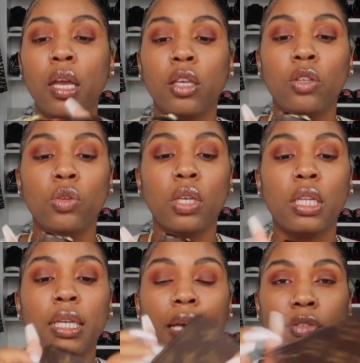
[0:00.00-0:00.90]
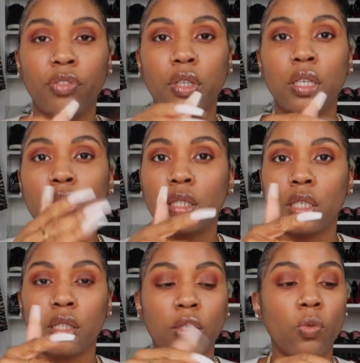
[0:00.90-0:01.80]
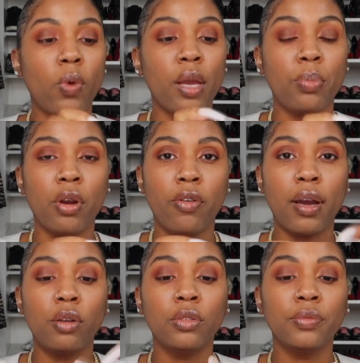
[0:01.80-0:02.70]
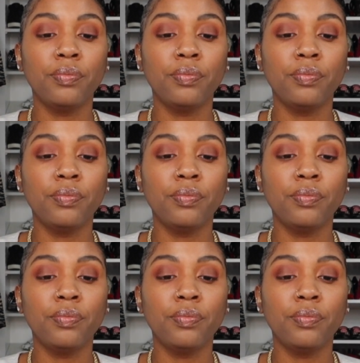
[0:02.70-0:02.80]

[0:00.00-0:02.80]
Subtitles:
you can definitely just wipe her out.